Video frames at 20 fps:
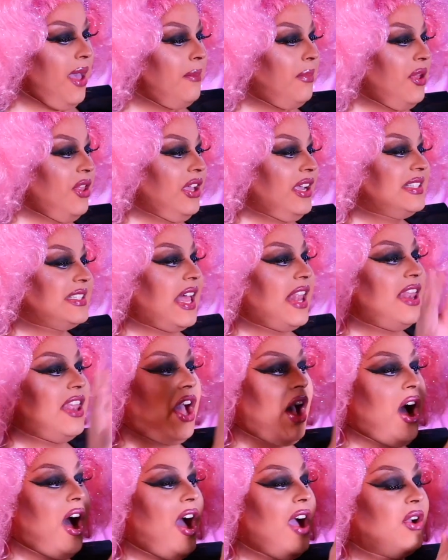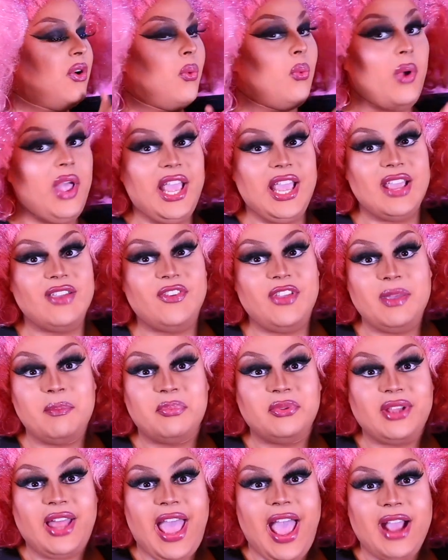But look, it's a long, wavy
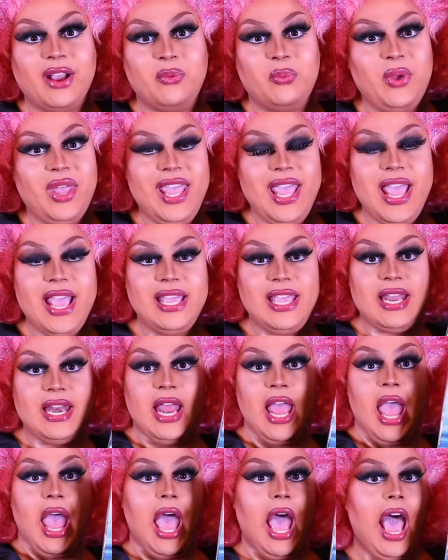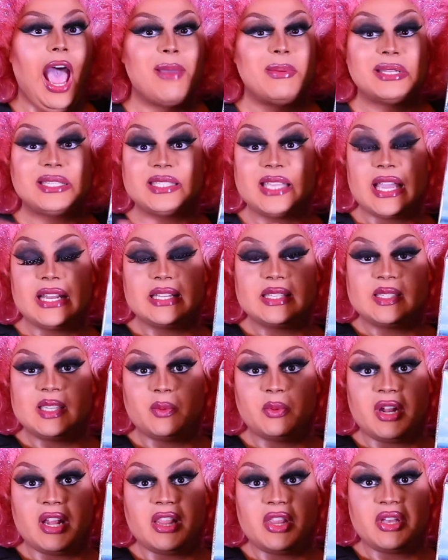black wig, and I'm excited to see
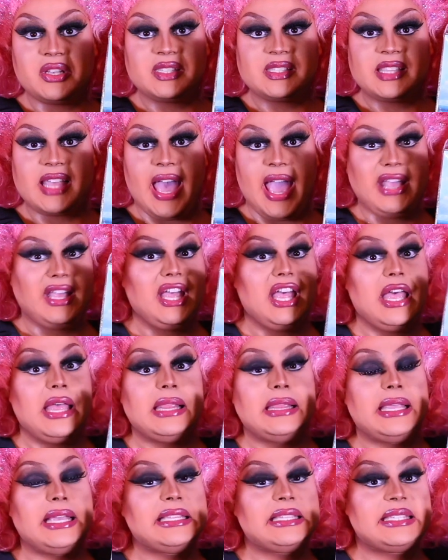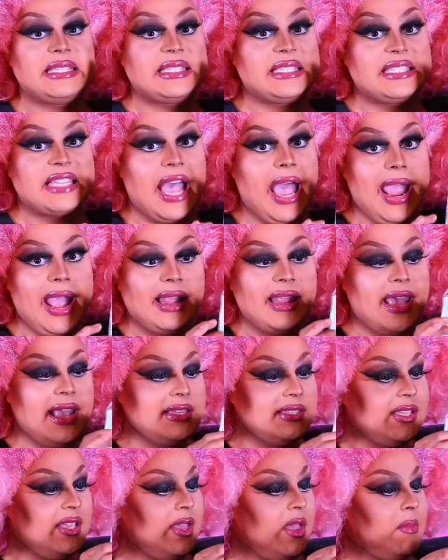what it looks like. Let's style
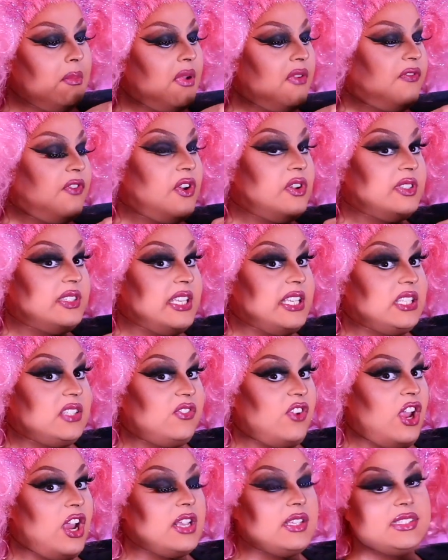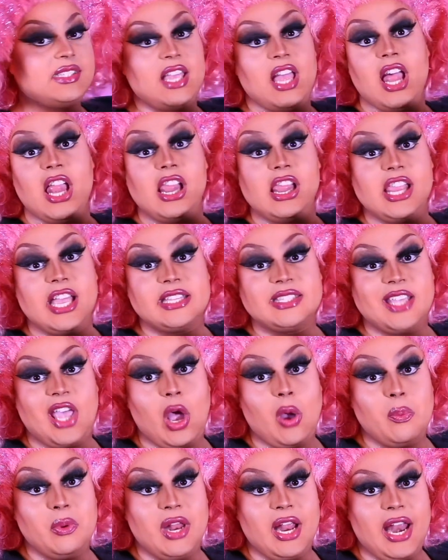it. But first things first, let's
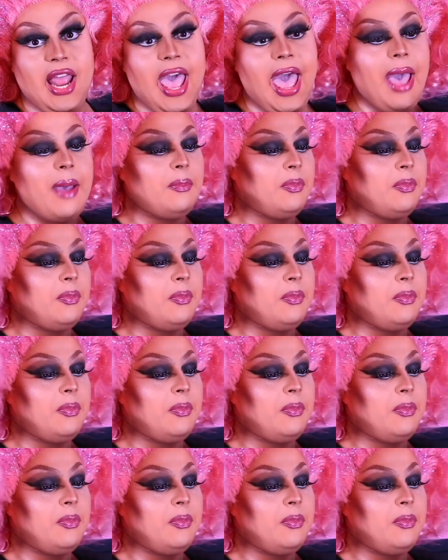open it up.